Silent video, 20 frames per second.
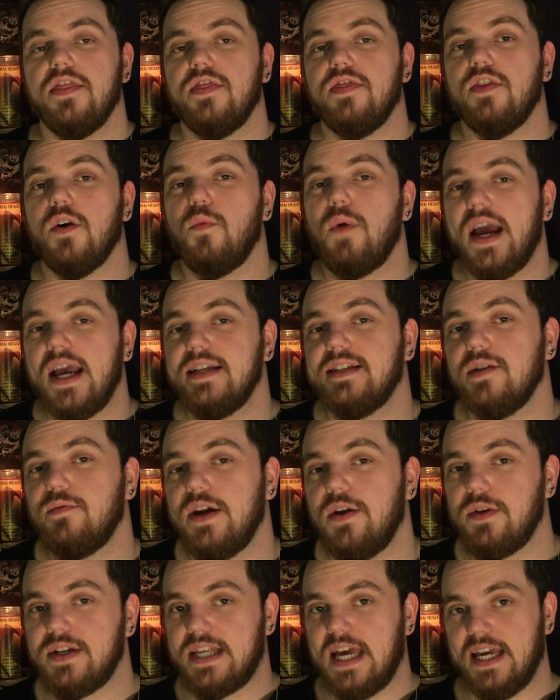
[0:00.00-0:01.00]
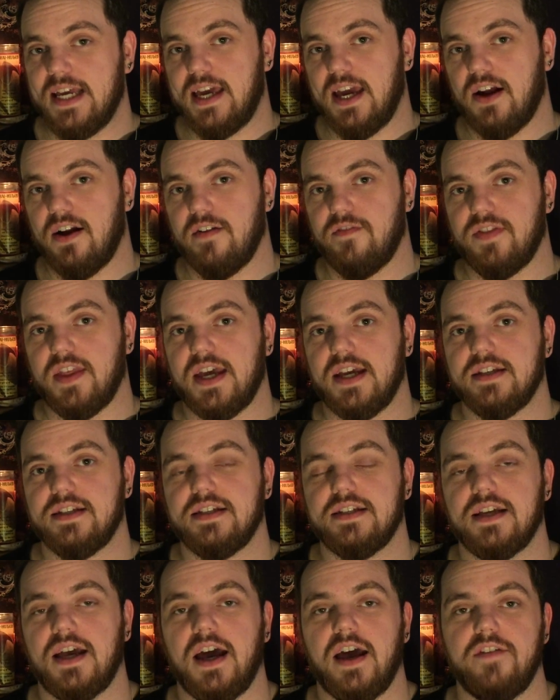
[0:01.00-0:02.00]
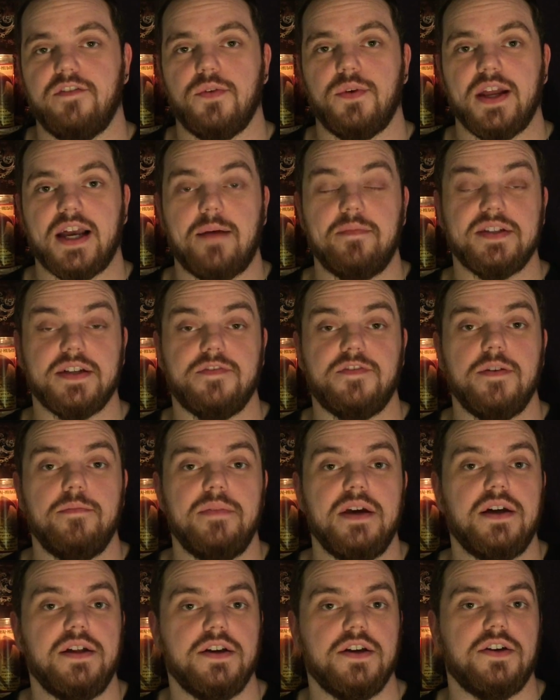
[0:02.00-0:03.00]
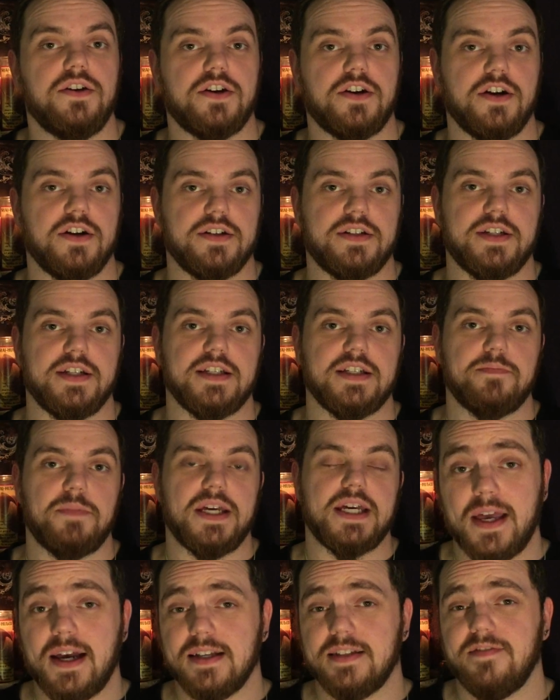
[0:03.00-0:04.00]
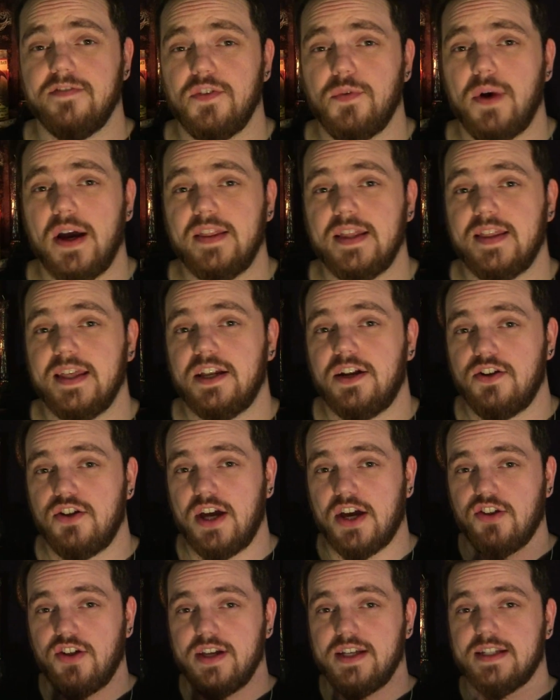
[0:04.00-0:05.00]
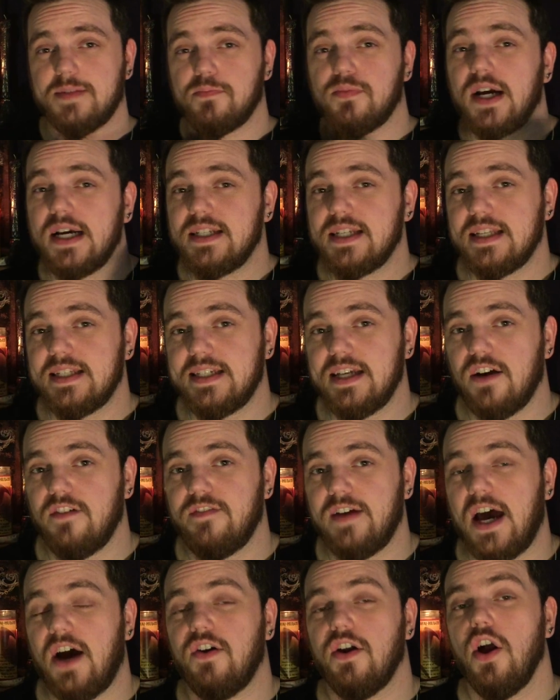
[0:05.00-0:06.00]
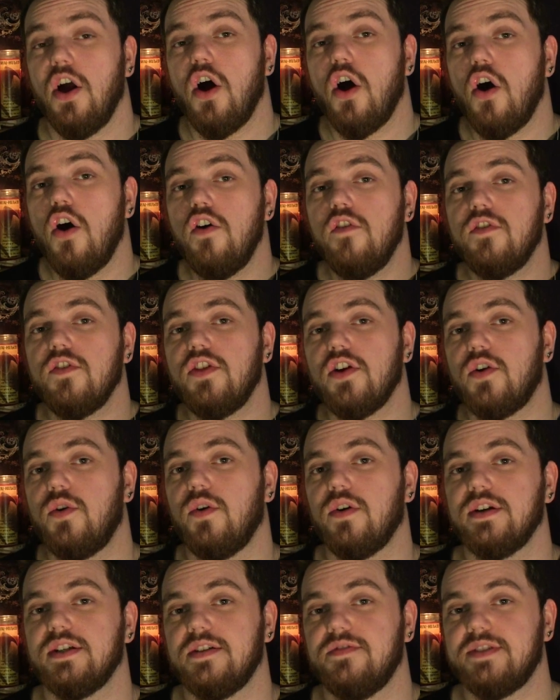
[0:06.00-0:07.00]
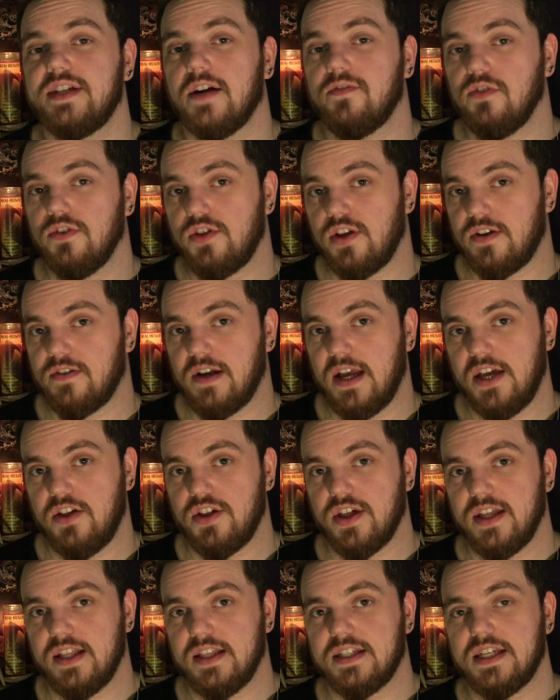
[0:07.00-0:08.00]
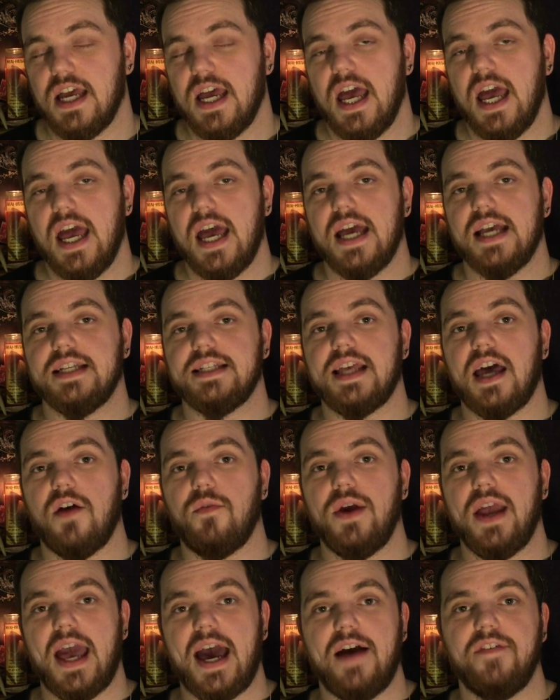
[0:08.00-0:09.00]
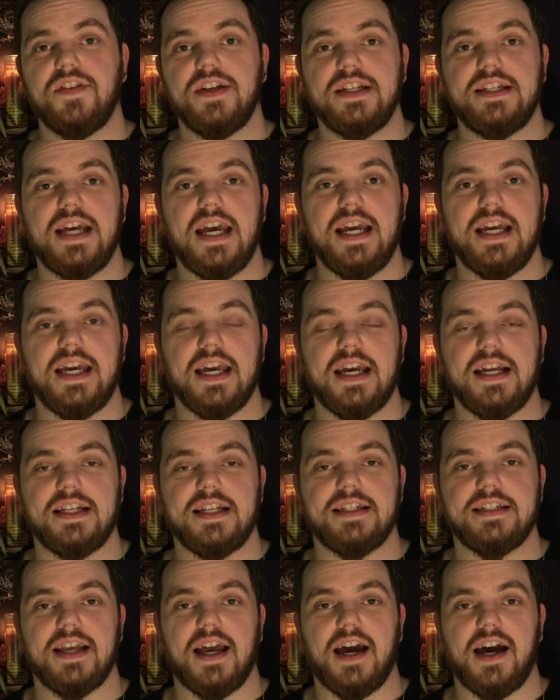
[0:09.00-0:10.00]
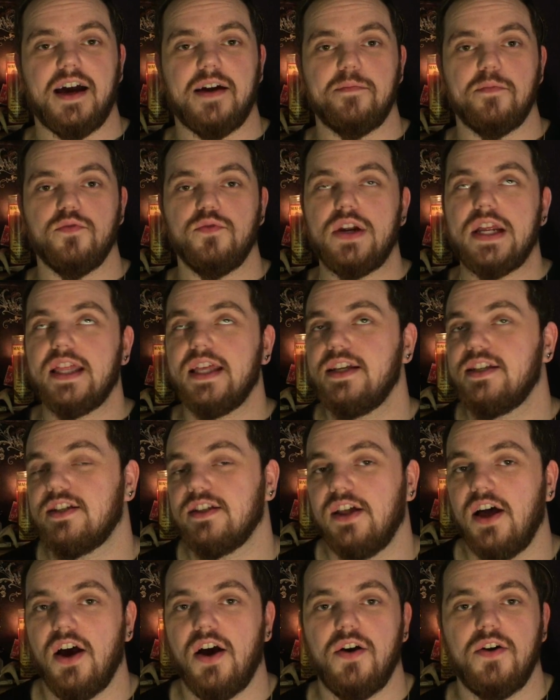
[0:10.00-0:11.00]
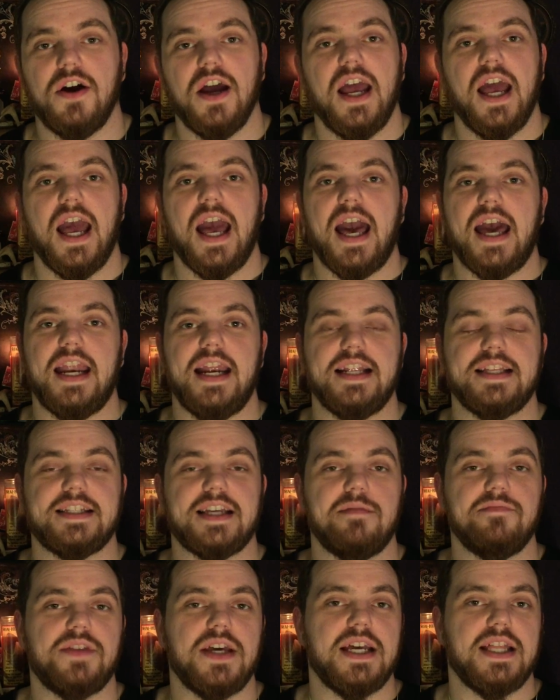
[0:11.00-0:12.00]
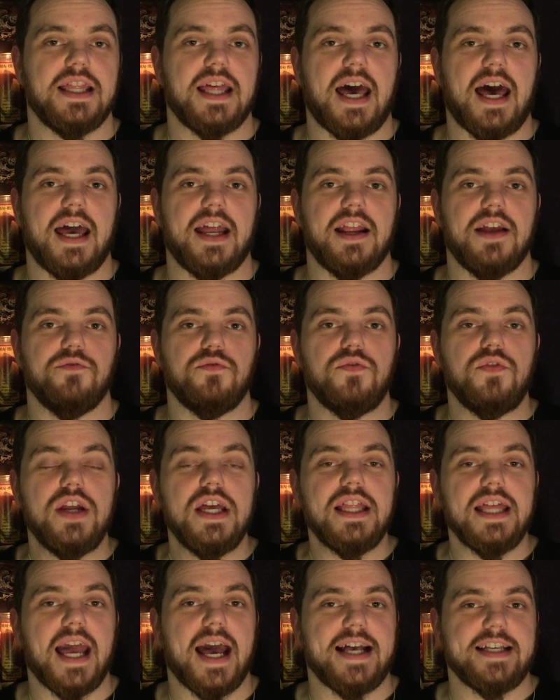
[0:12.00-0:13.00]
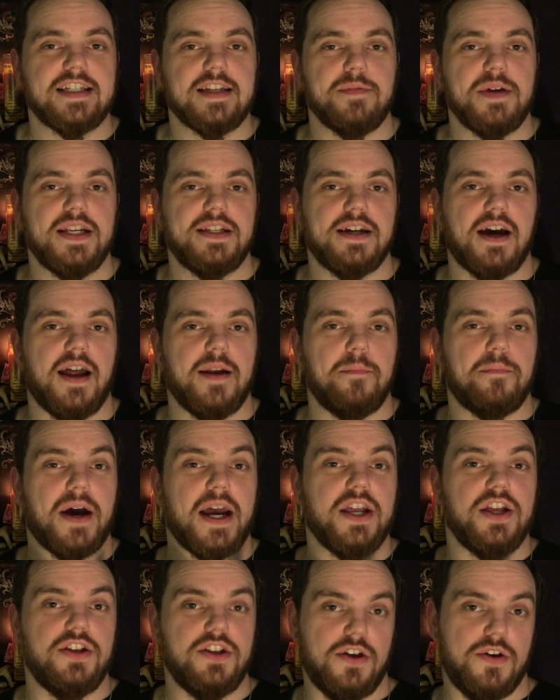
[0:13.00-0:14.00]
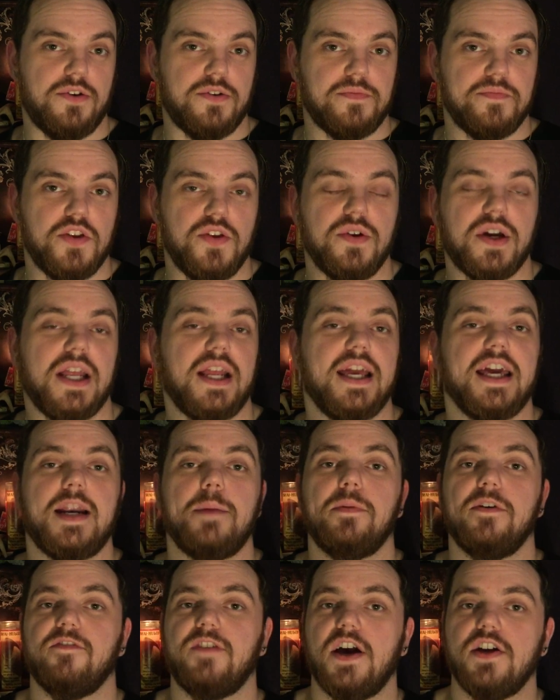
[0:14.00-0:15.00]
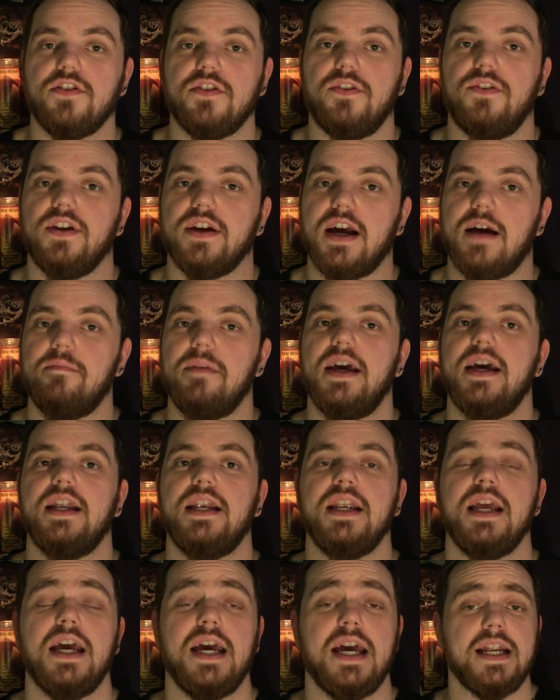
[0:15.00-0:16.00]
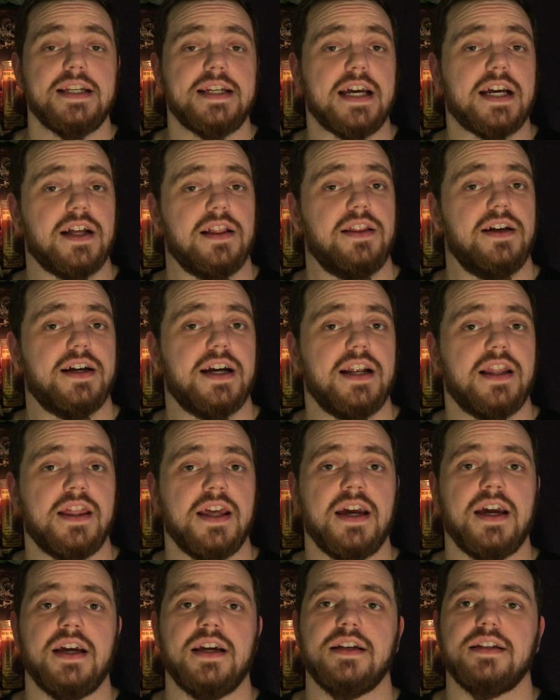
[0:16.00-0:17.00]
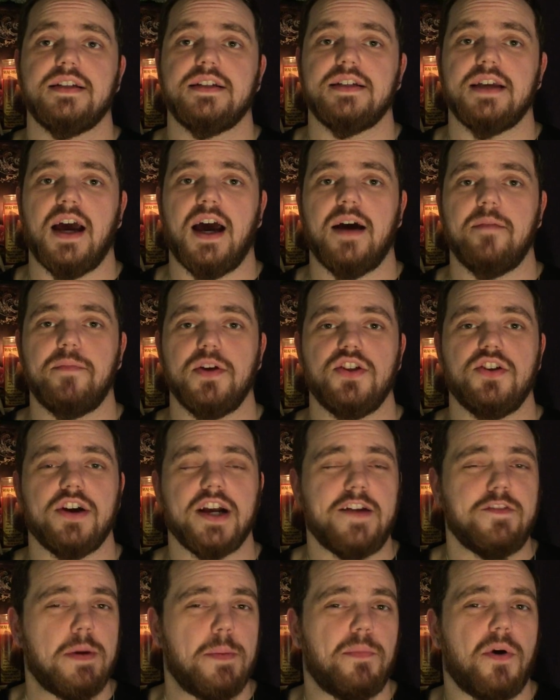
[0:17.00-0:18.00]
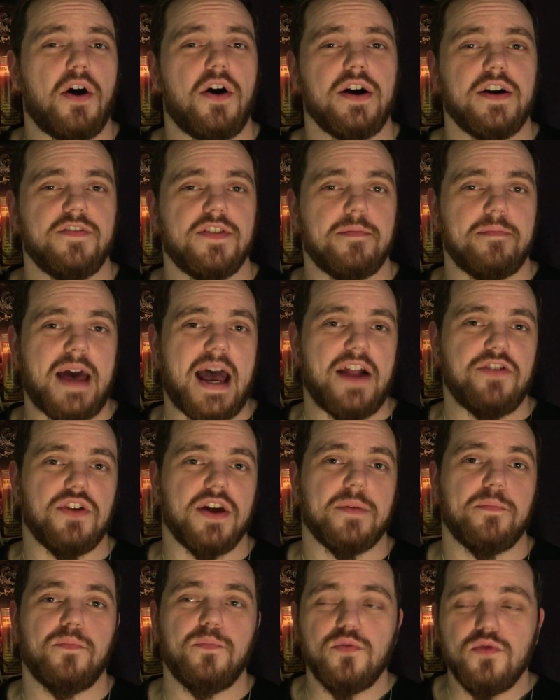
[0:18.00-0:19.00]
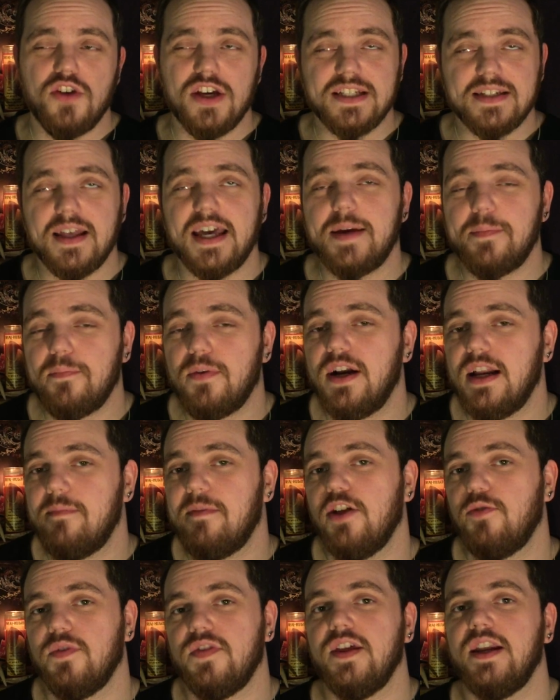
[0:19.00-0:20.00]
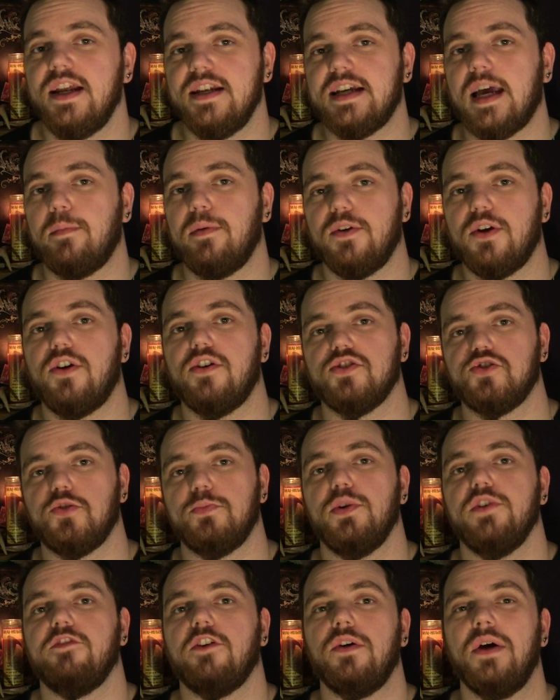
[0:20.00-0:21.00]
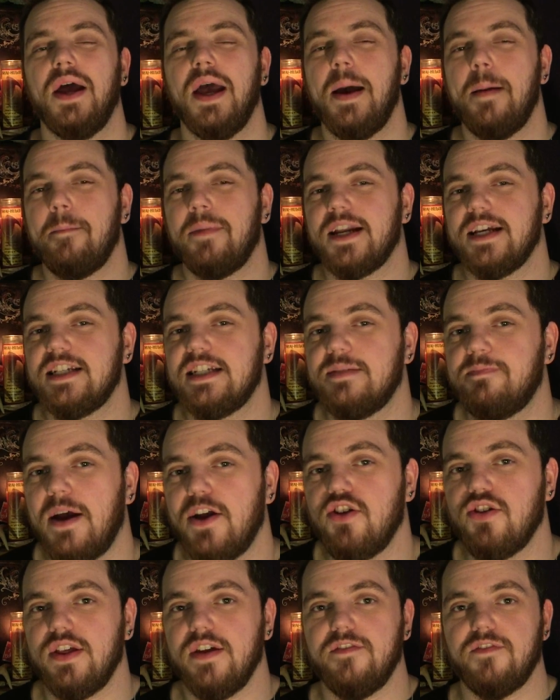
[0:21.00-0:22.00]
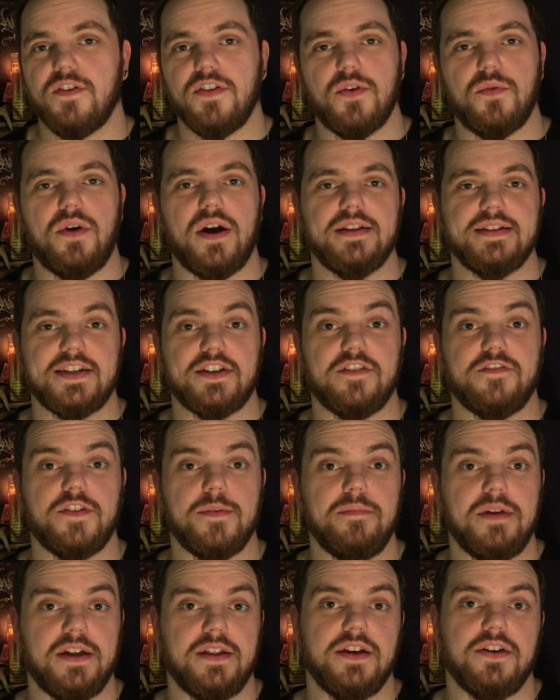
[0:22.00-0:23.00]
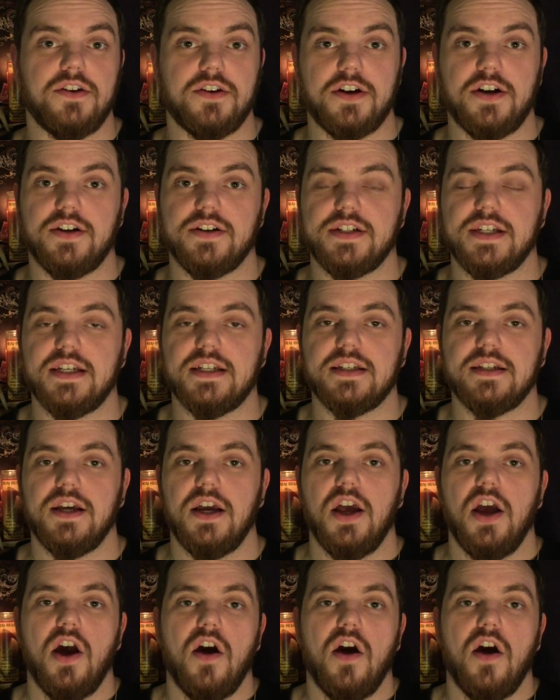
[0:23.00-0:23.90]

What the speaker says: The ways that we would take care of this when it comes to familial curses, because of the way that the energy actually spreads itself out over the course of several generations, is that we have to take it really slow and it's something that really has to be done by you. You can get a professional to come in, take a look at things, but you're going to have to be part of the magic, just like pretty much with any type of curse removal, but especially for the ones that are familial curses.